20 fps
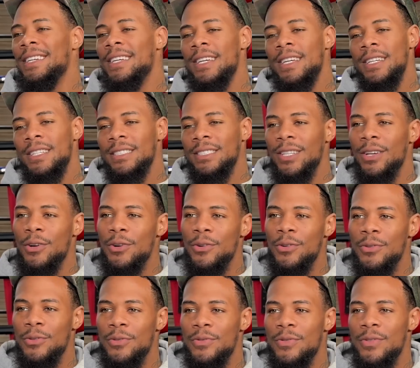
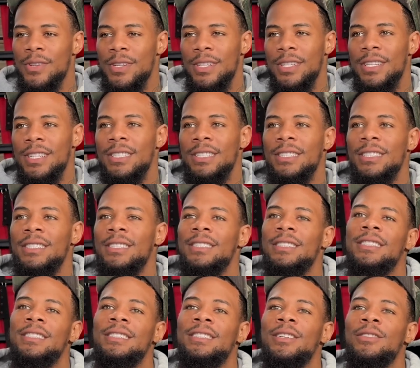So this
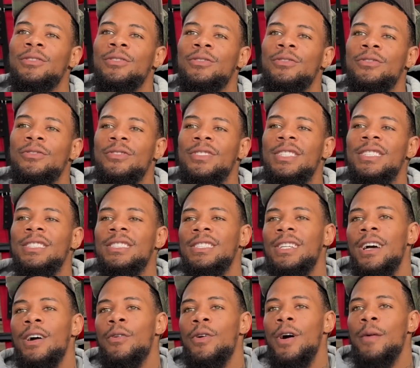is
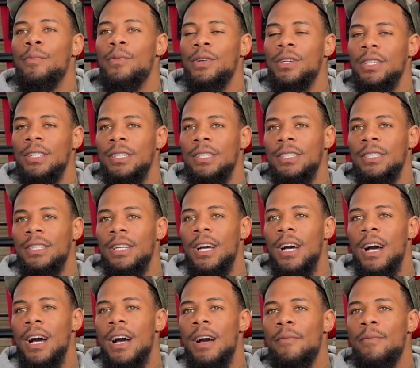how I put it.
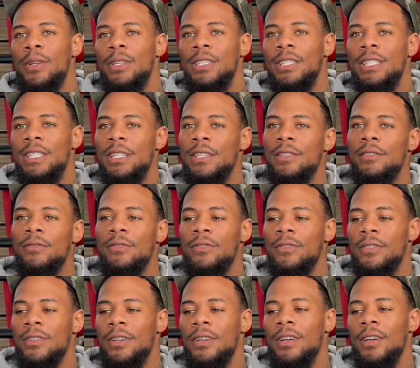I believe
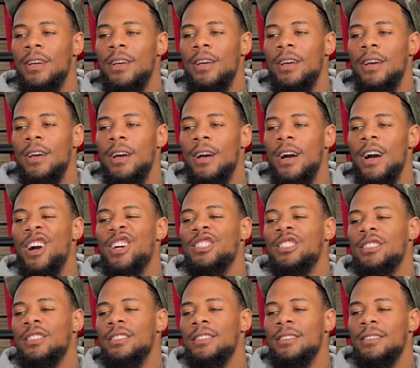
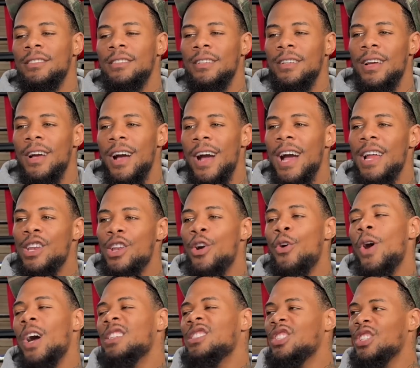I
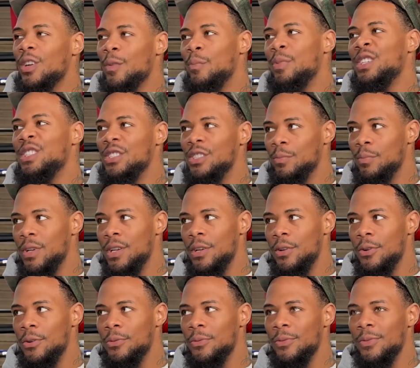know I should have beat
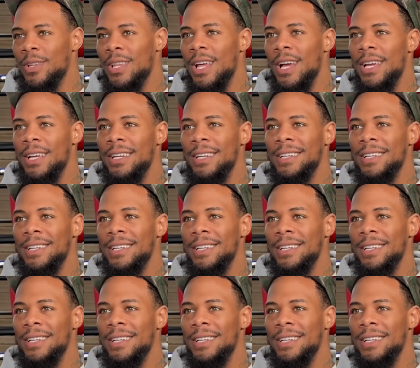Jamel. Like